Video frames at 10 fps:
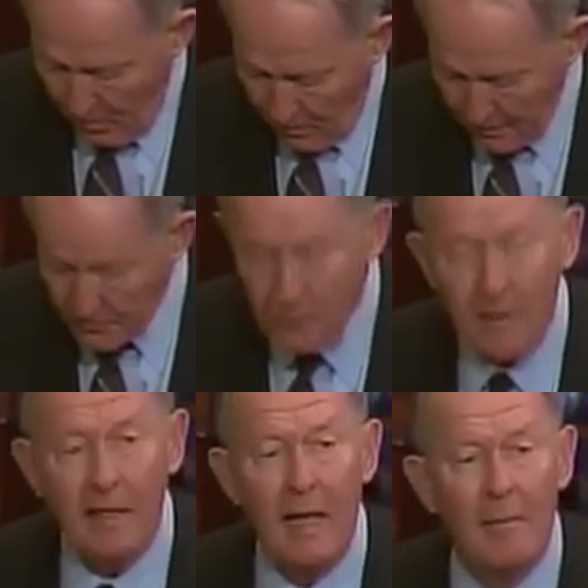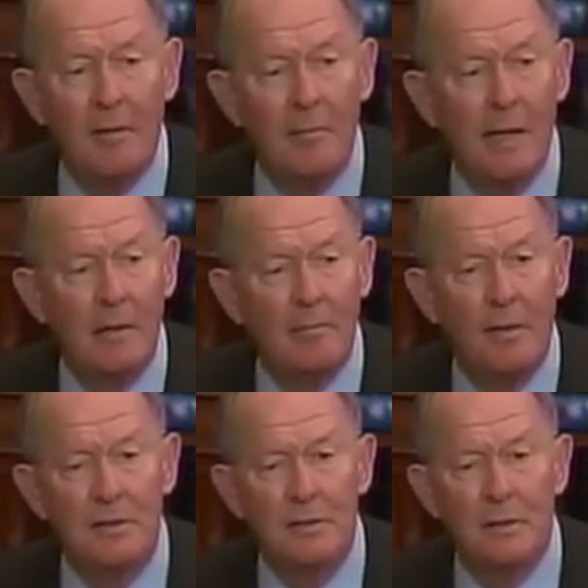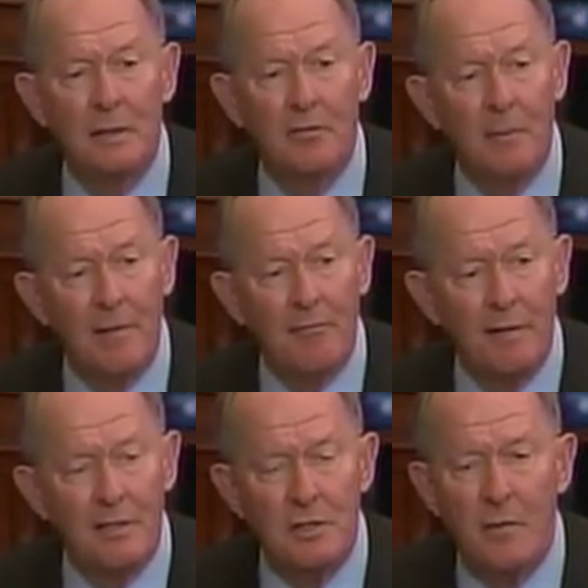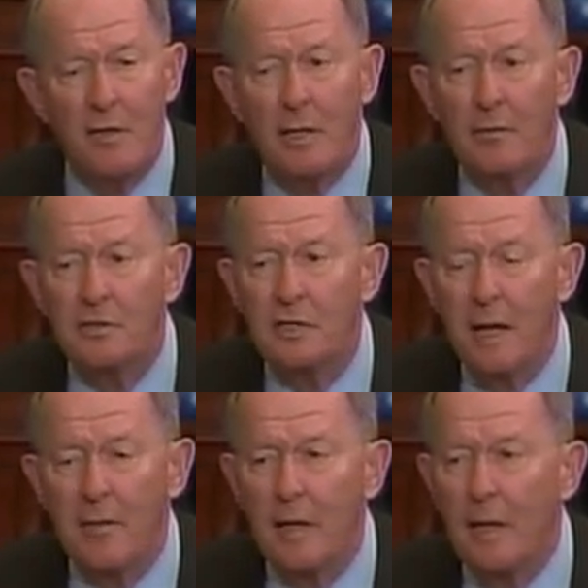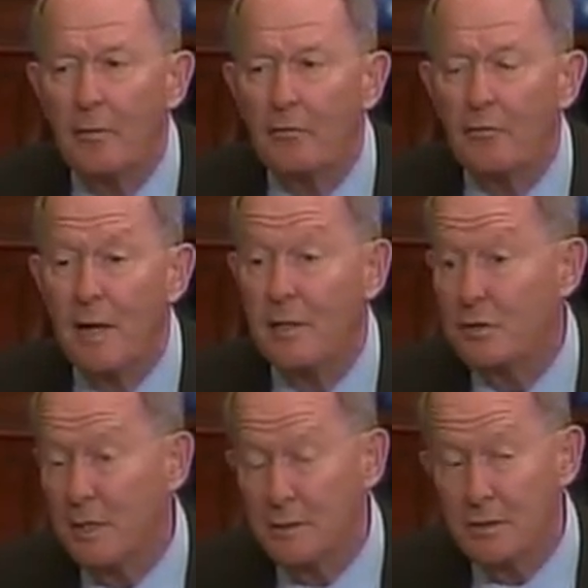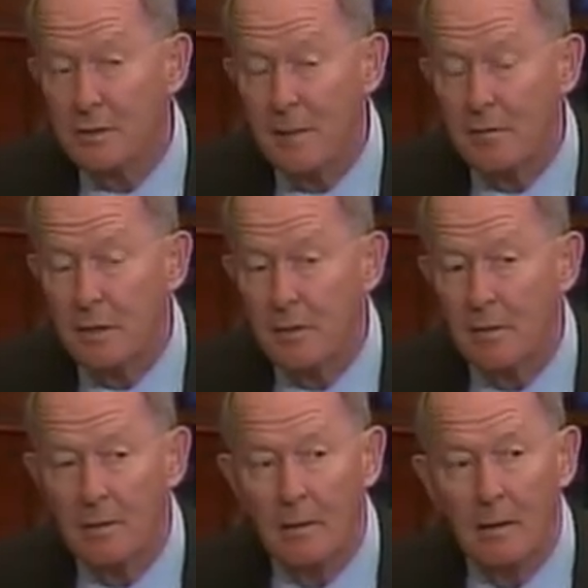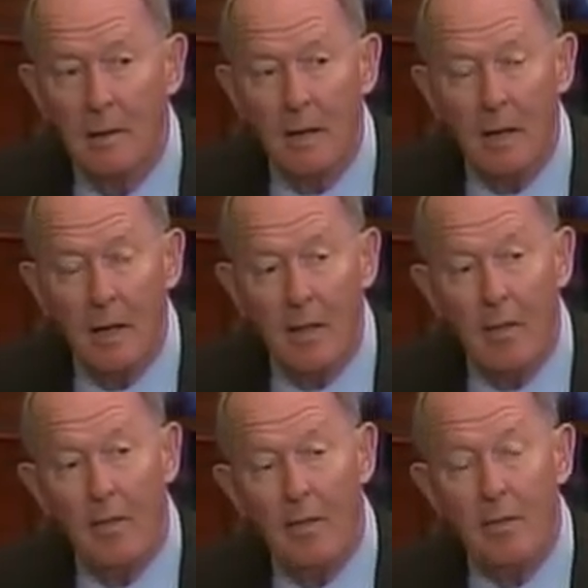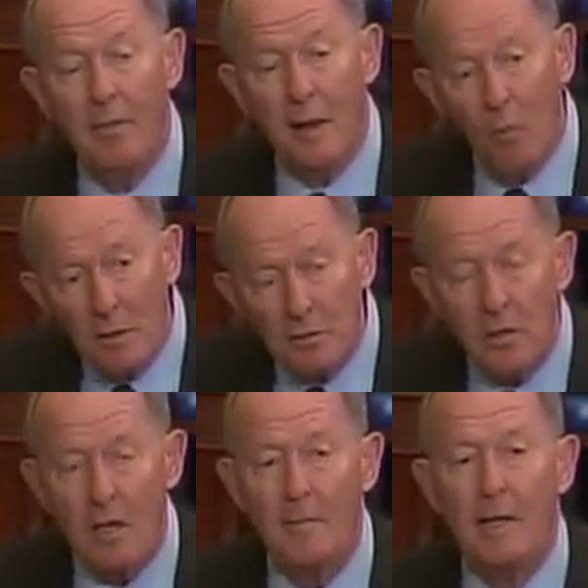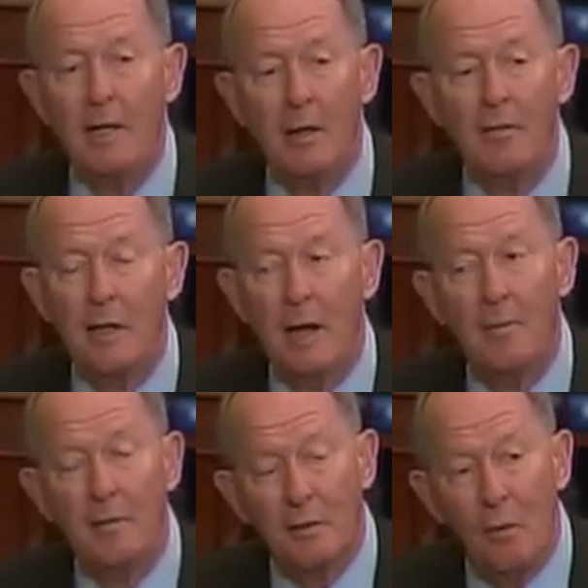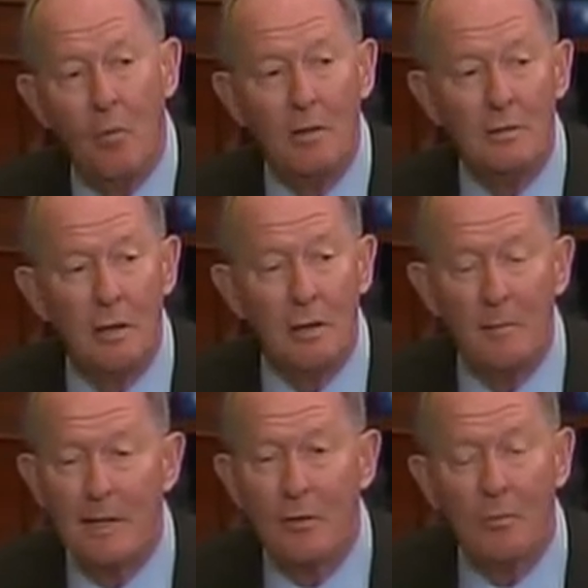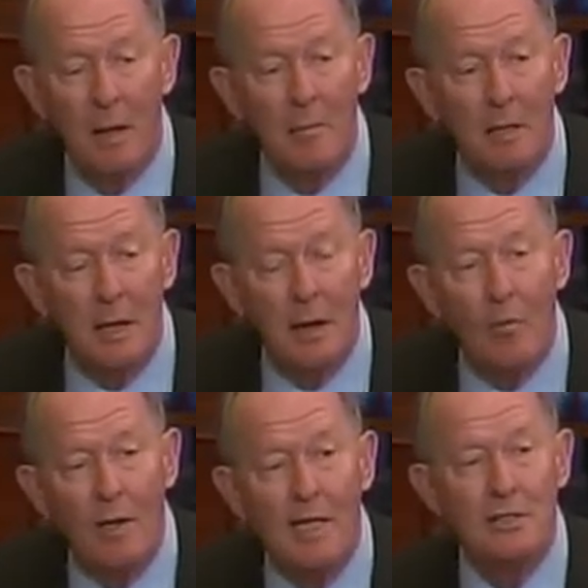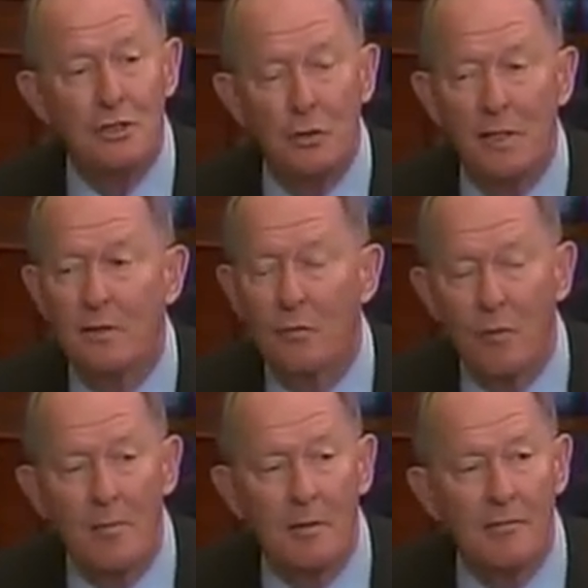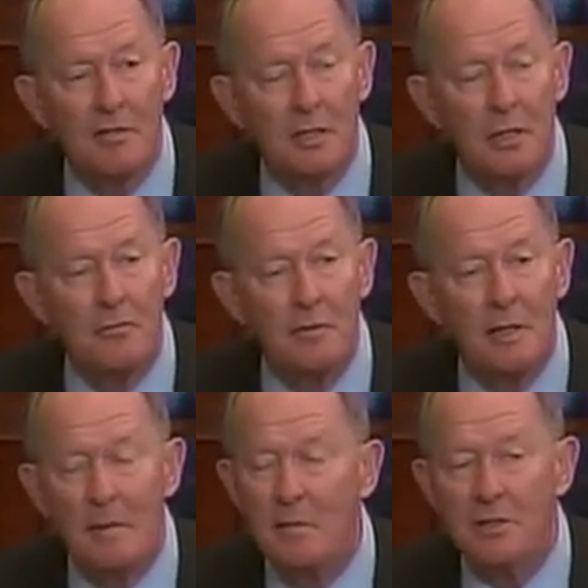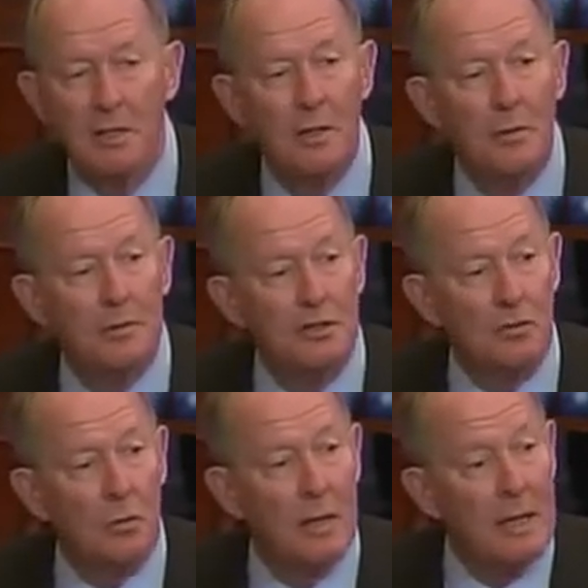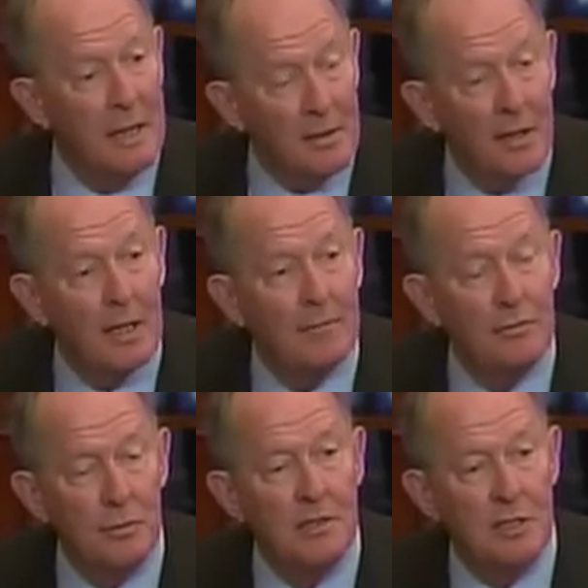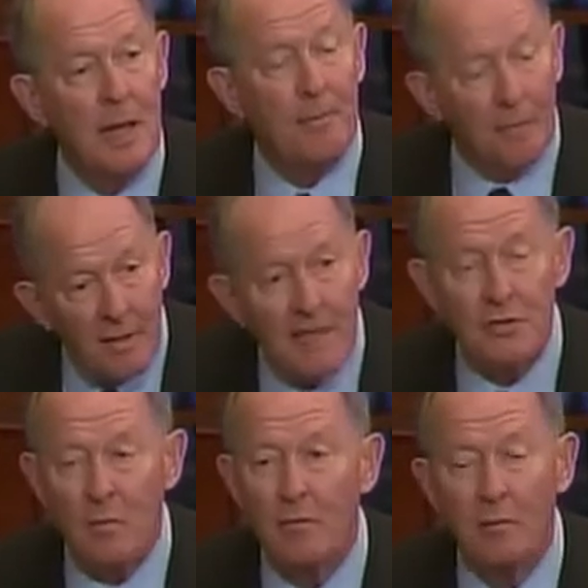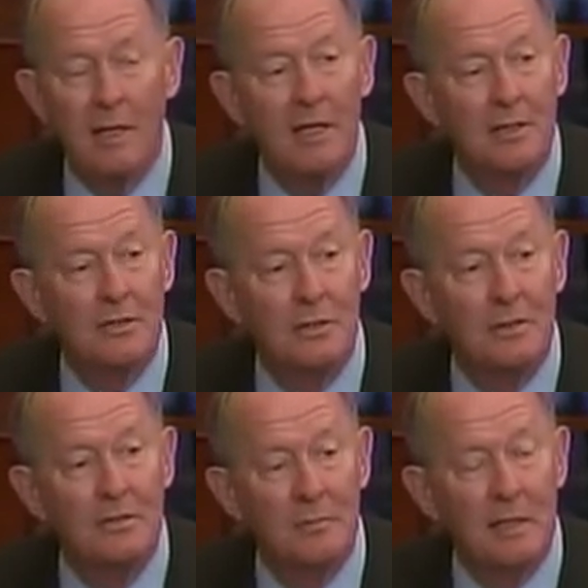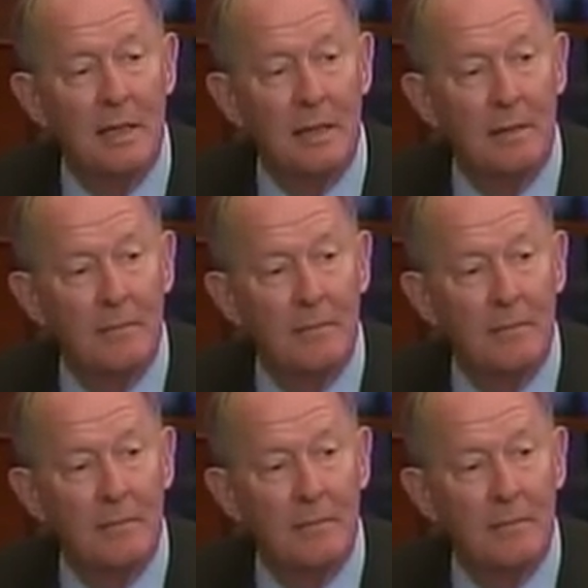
What is really happening, Madam President, is my friends on the other side of the aisle are trying to change the subject. They want to talk about health care, but they don't want to talk about Obamacare and what it's doing to the women of this country. And let me tell you a story that gives you example. That's what really concerns me.